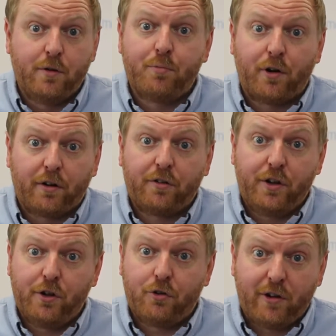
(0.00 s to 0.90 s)
products that
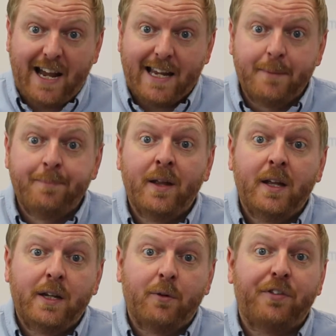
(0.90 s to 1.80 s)
you create.
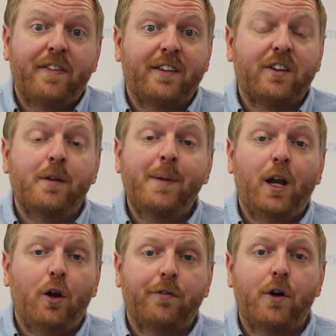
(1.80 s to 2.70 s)
Now, obviously, there's going to be a
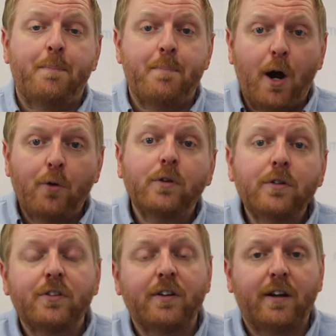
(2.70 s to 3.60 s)
lot of
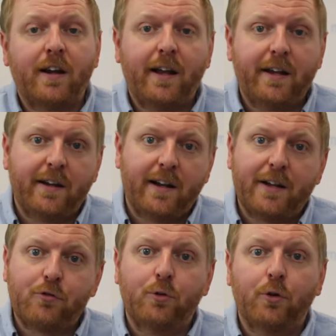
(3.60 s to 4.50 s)
components in an
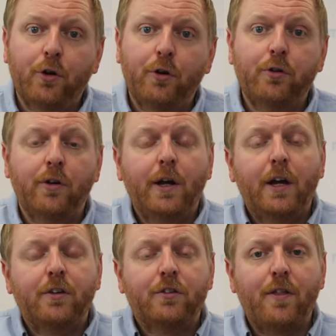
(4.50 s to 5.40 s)
electrical good,
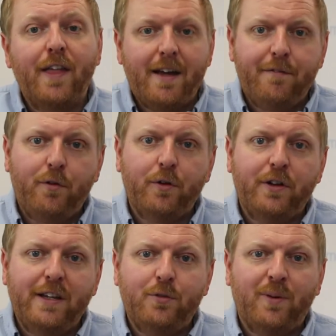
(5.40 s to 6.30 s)
so therefore you
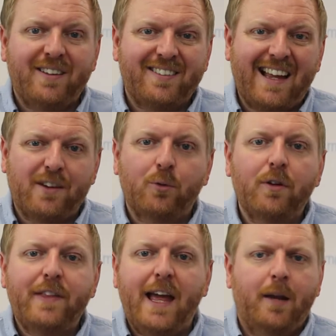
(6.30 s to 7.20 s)
need to understand all
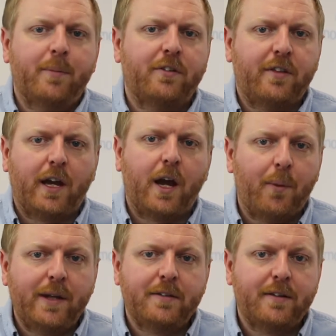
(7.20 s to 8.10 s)
of the elements that
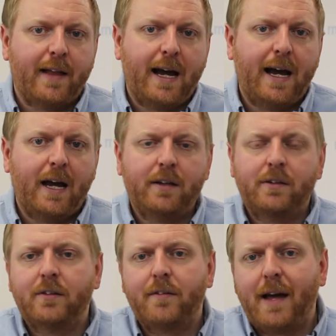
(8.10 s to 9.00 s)
go into that,
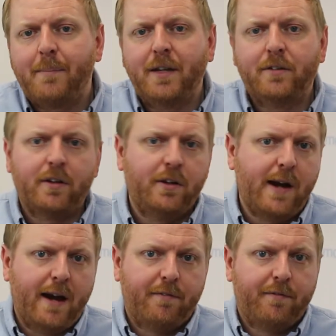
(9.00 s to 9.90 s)
and that means that you
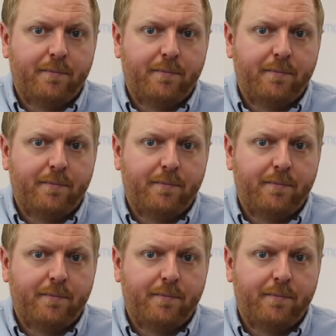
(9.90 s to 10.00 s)
have